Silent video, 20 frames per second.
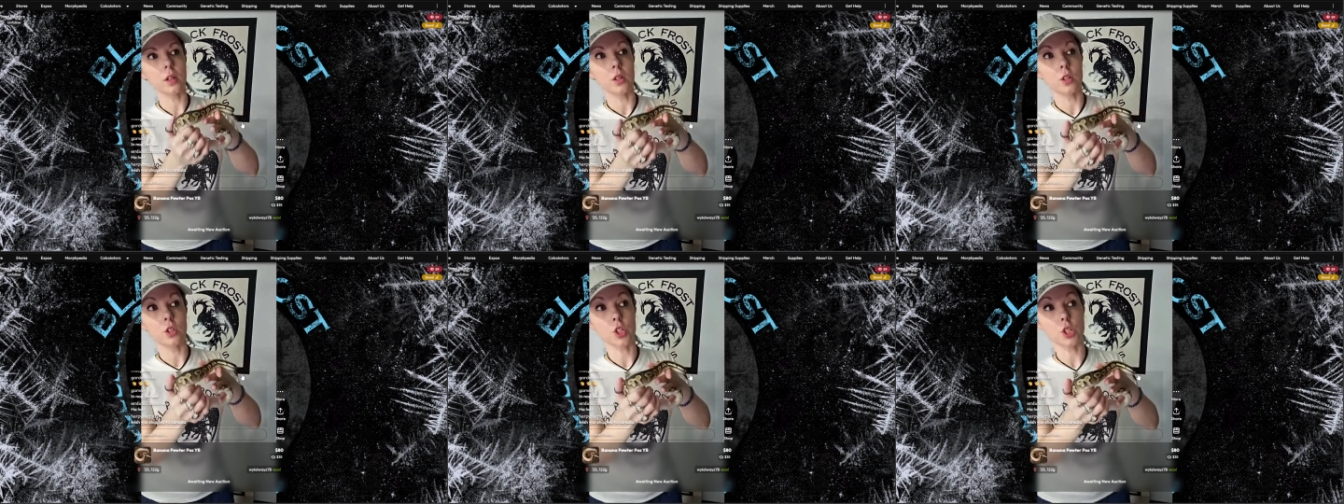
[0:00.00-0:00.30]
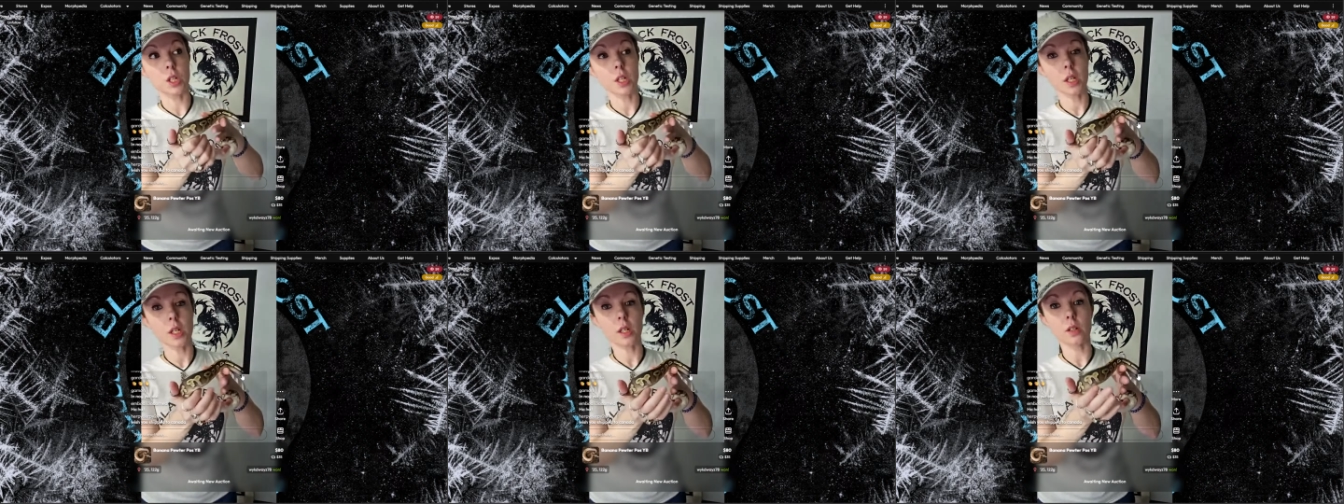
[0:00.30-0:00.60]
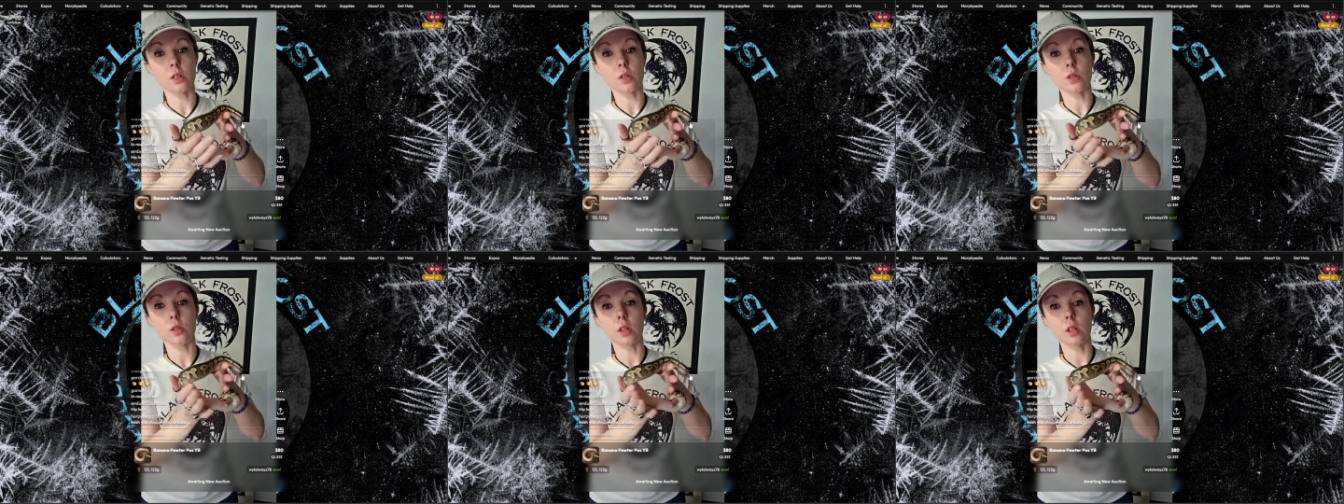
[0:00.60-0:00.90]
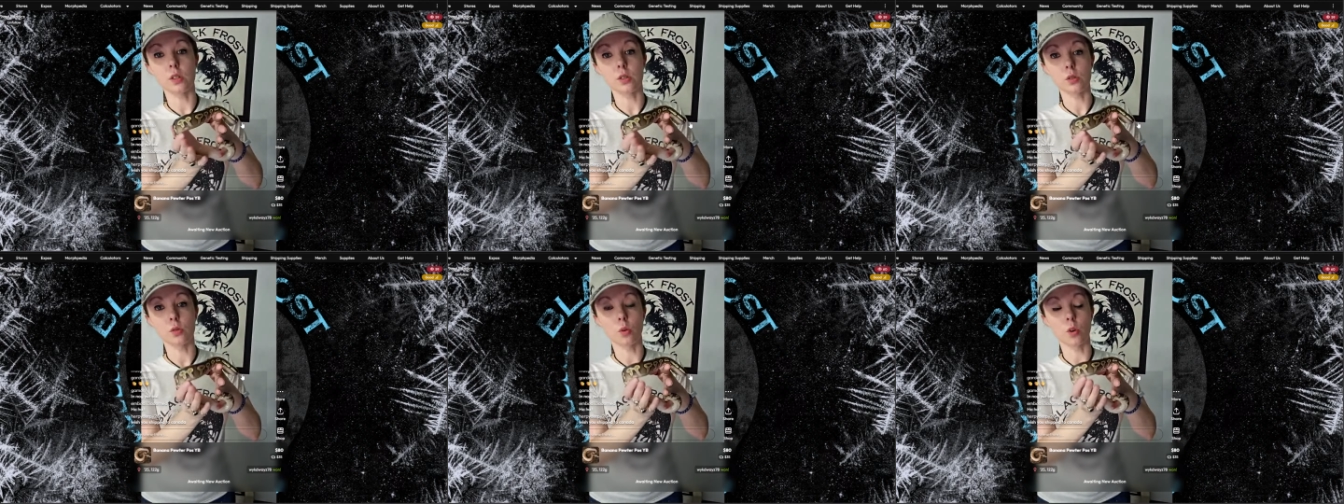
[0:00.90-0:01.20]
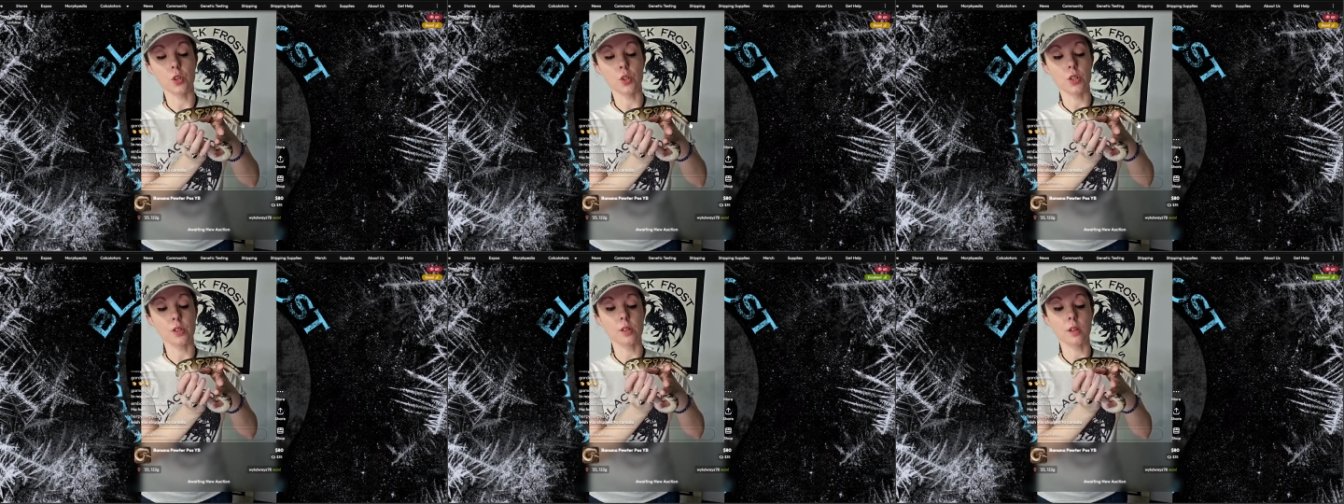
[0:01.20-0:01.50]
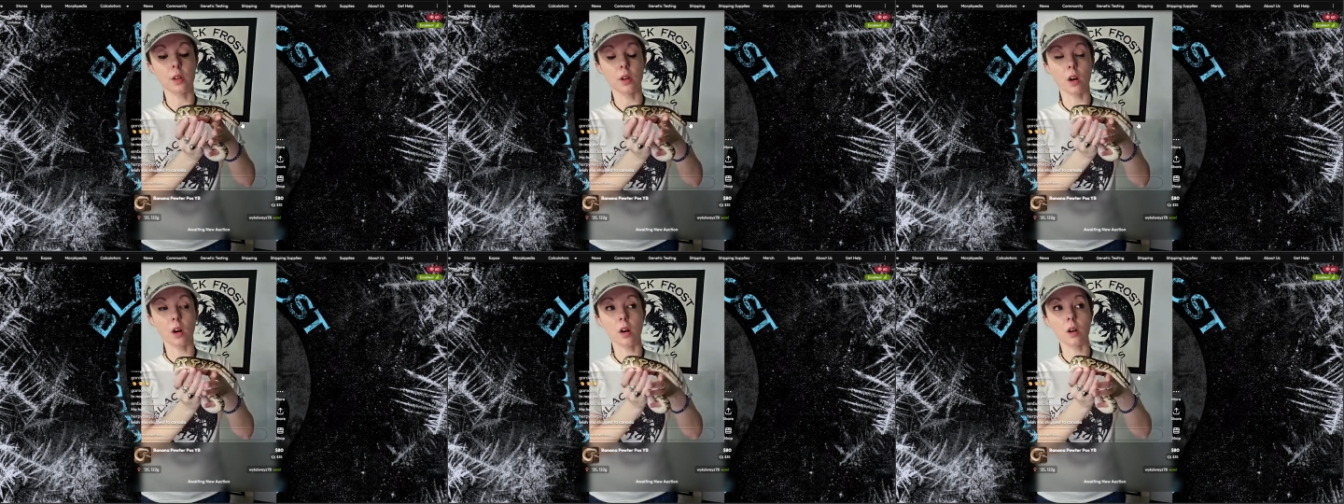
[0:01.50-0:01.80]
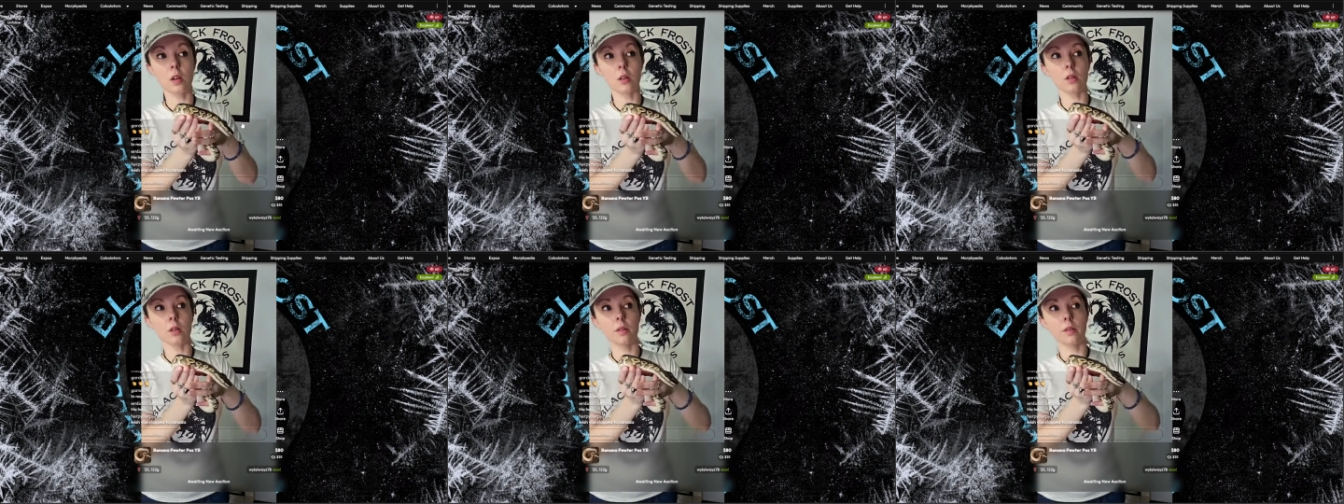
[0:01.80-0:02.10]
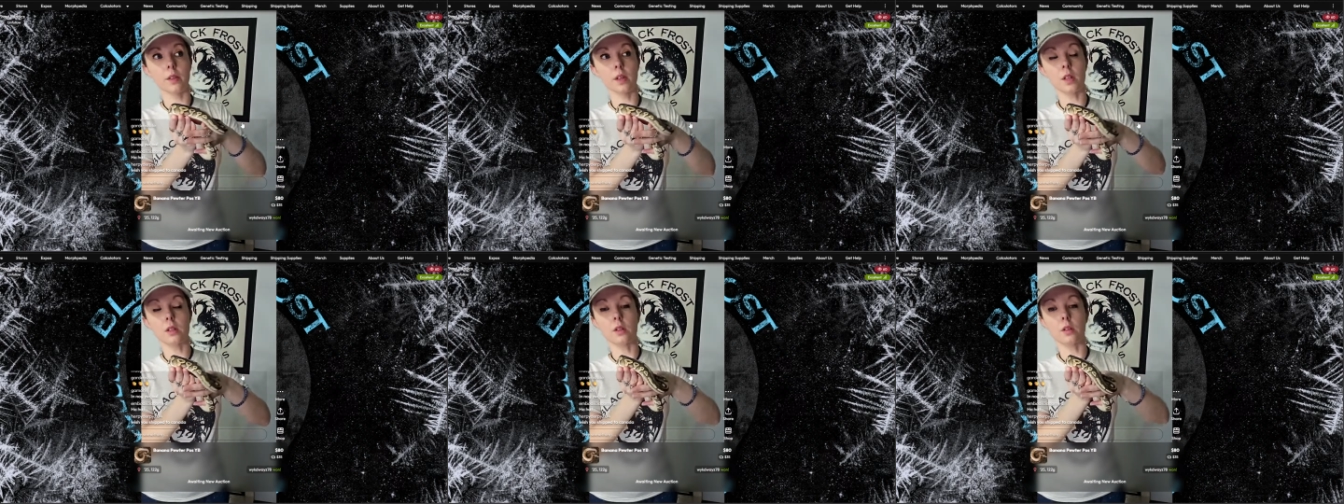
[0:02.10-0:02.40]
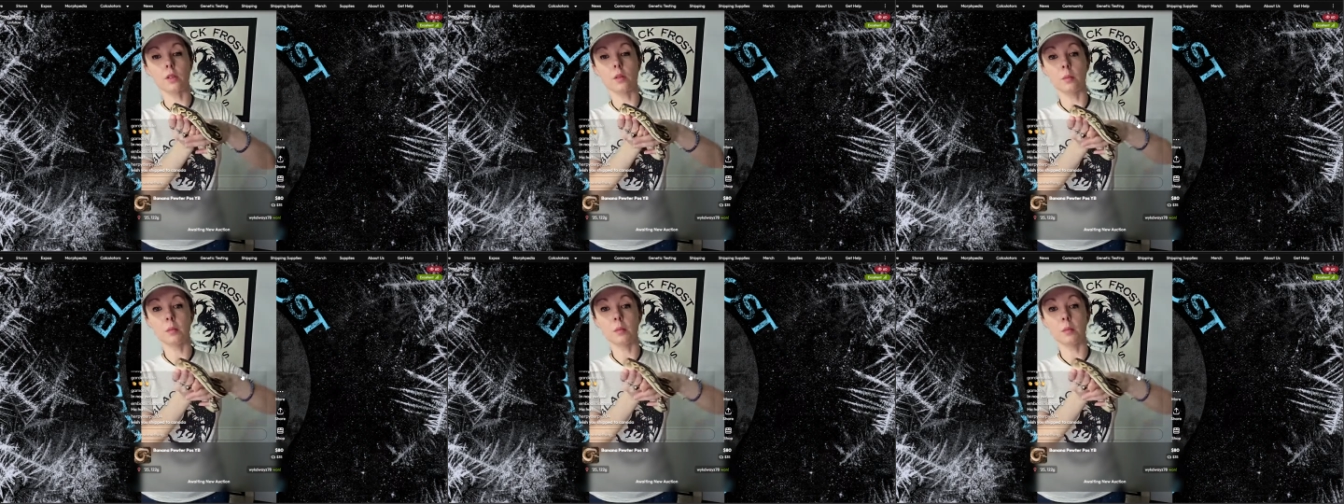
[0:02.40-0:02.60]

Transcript: she is gorgeous. The